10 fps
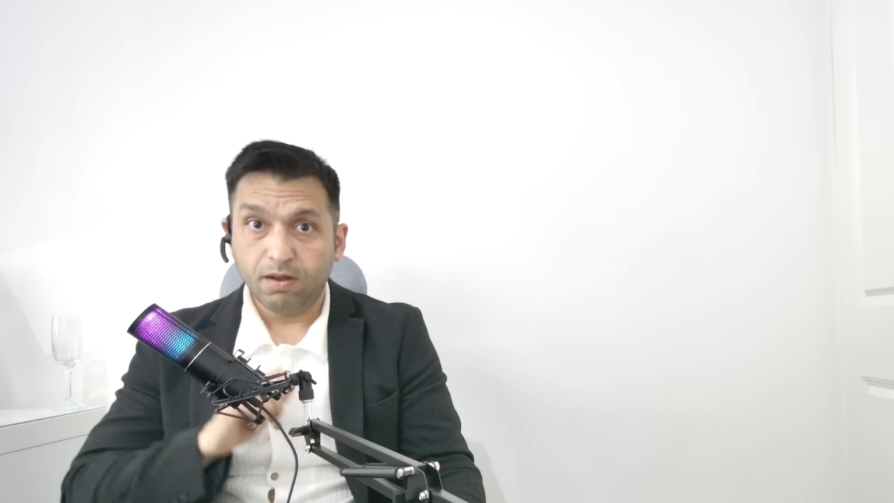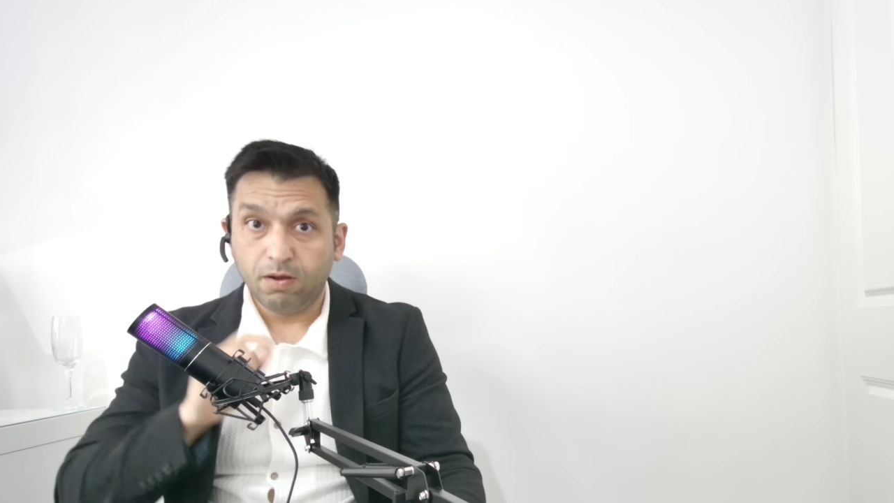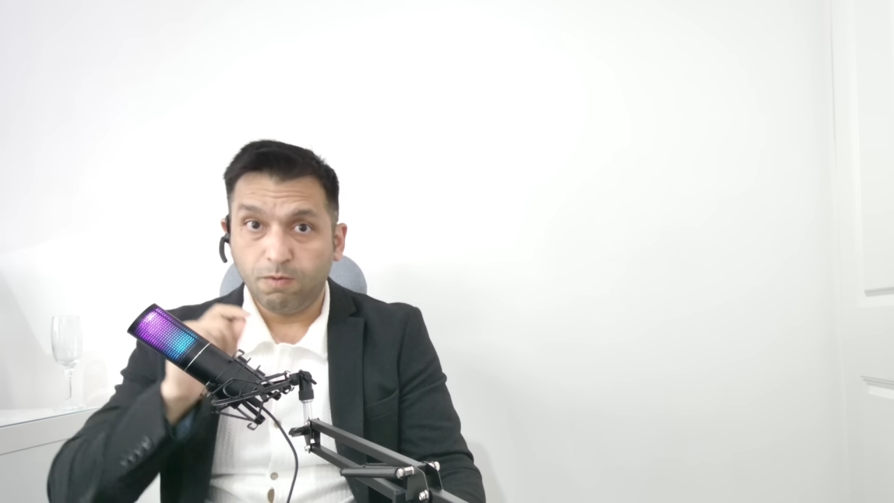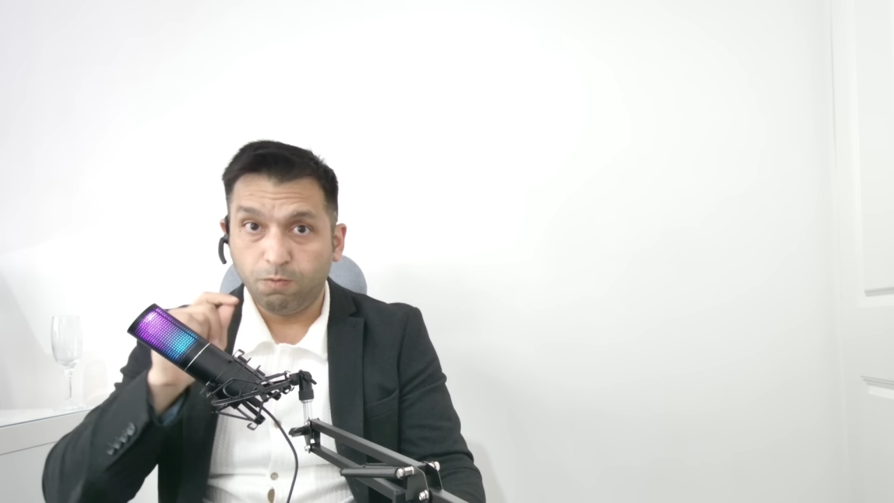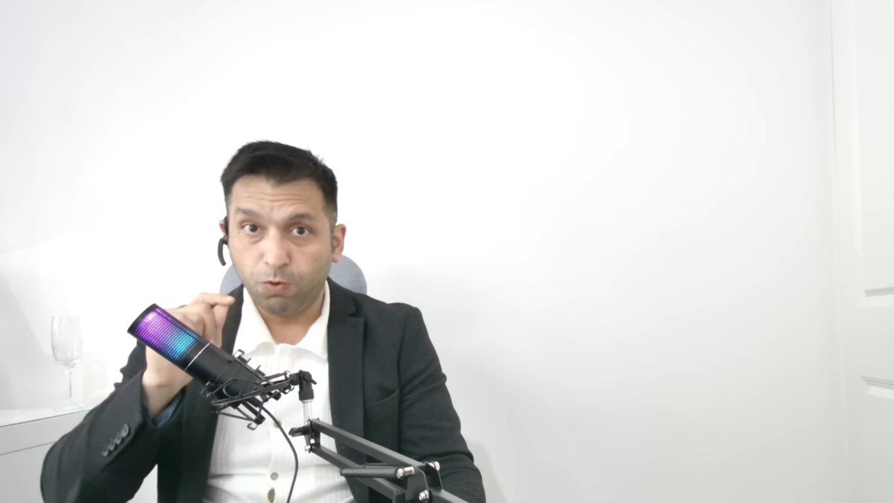
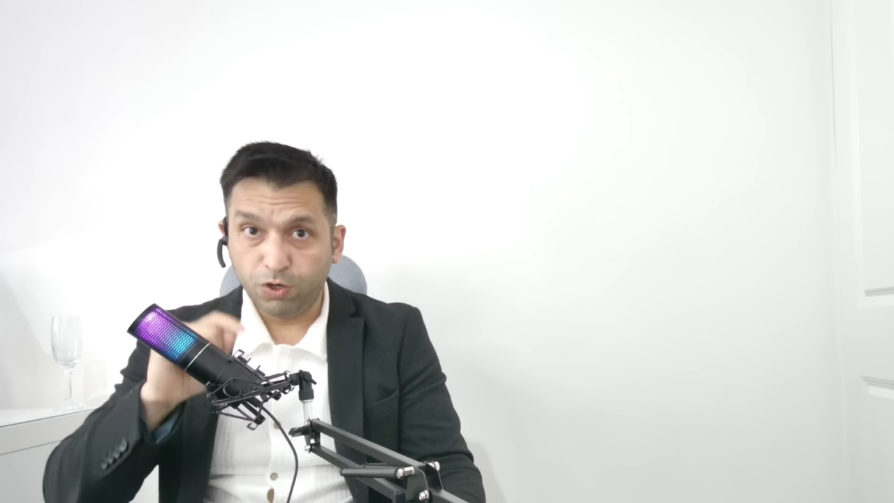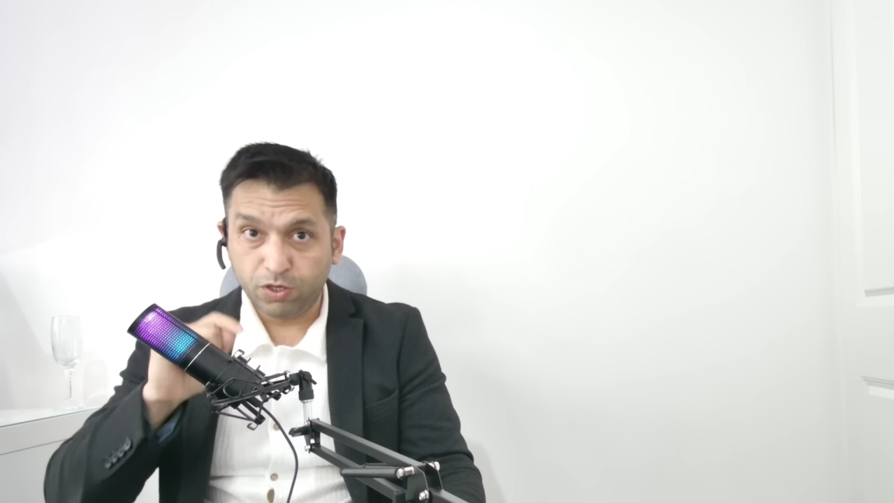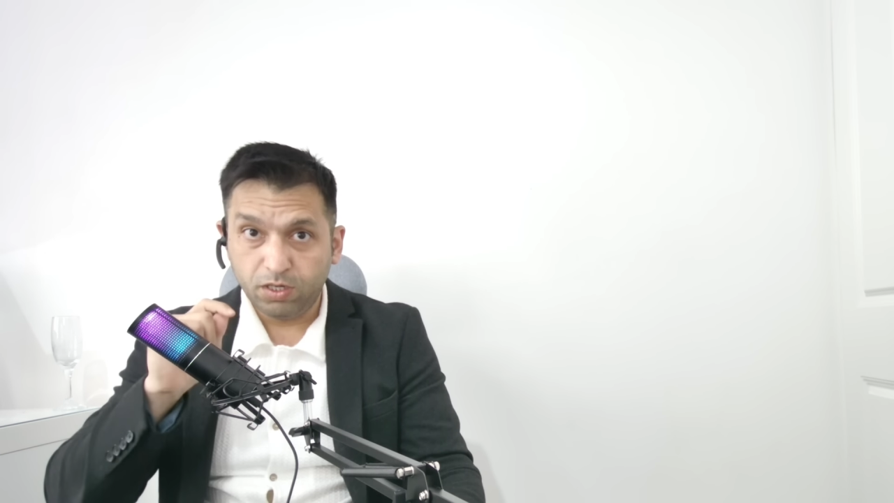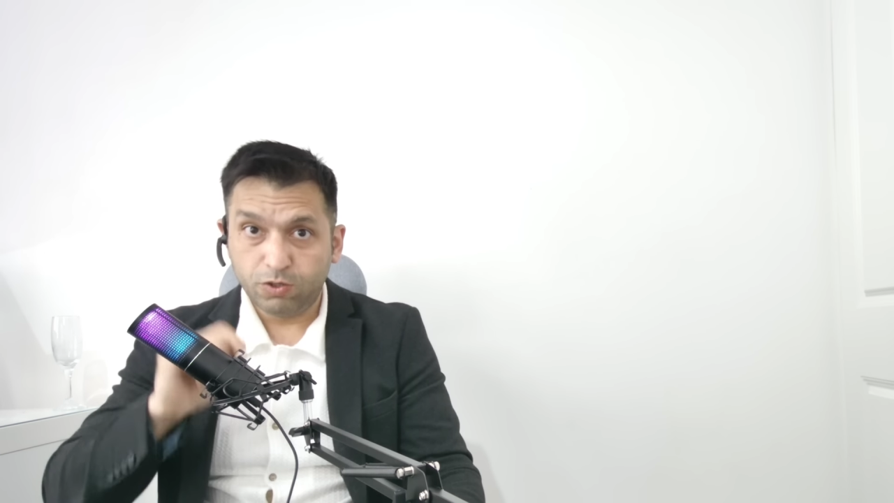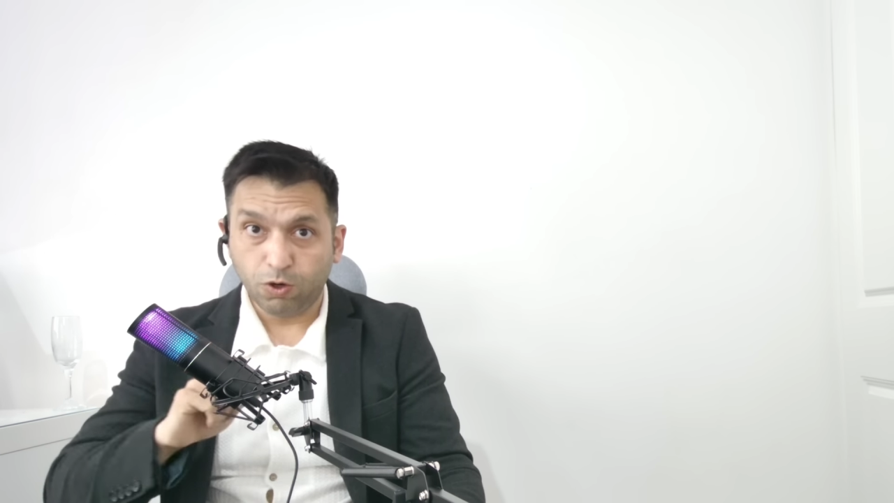water
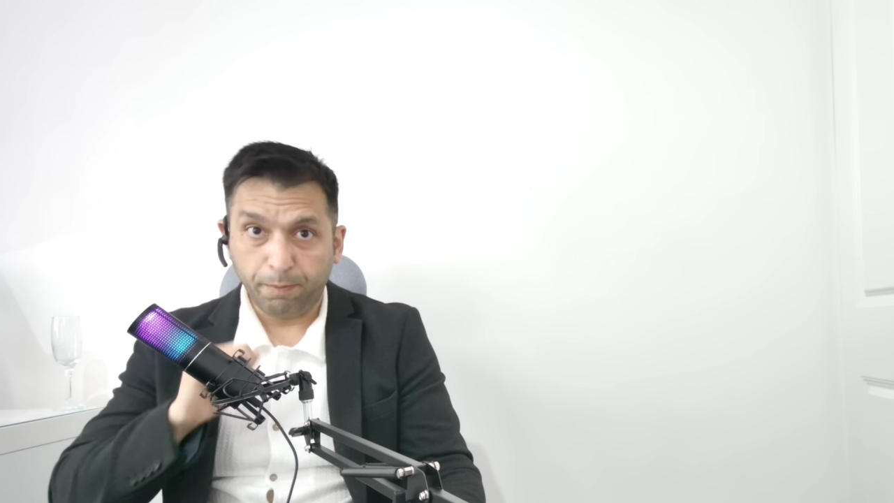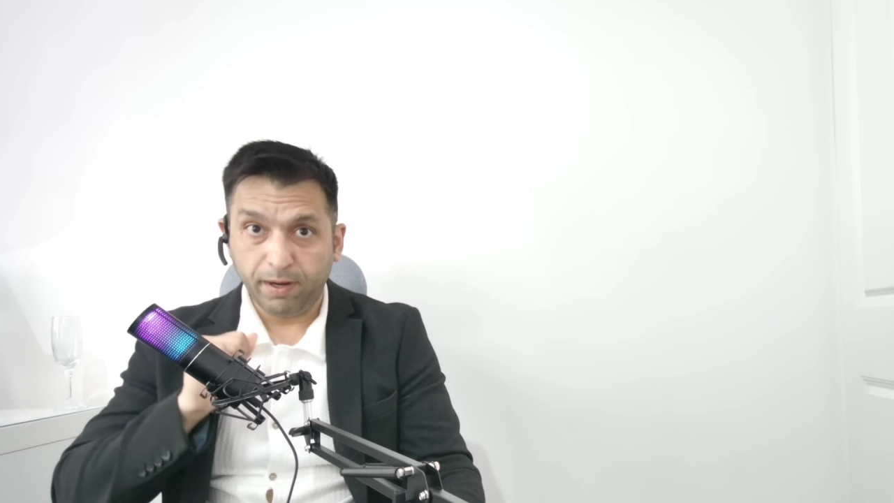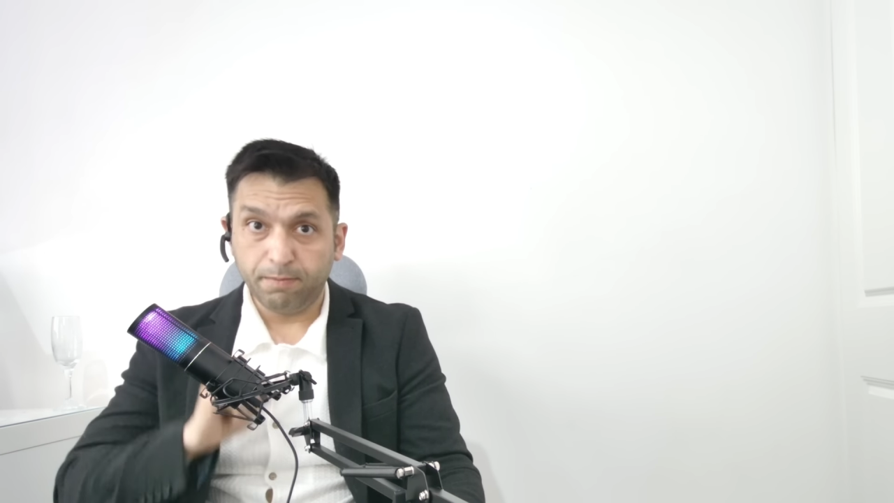dropping